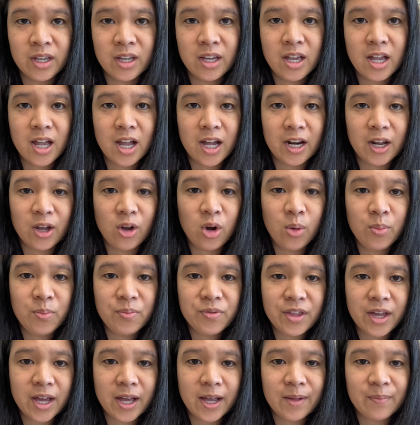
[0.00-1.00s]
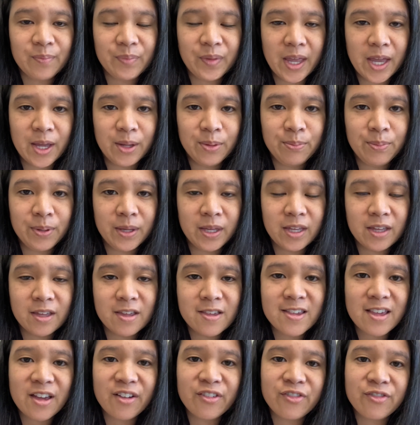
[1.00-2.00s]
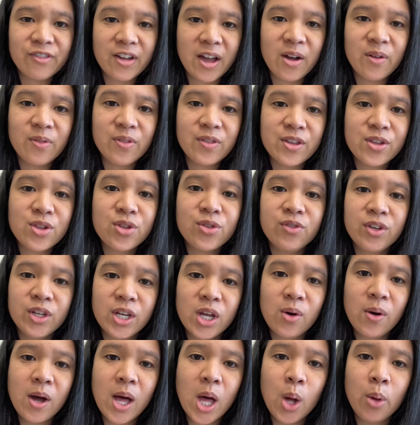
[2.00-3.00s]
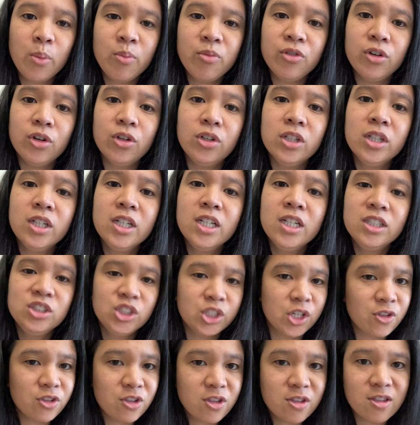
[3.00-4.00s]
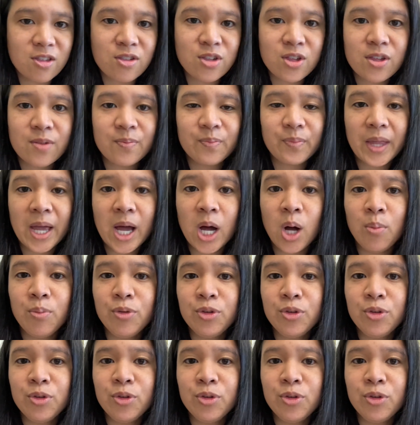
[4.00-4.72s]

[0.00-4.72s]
And I hope that NPs have found this video helpful, just as it's helped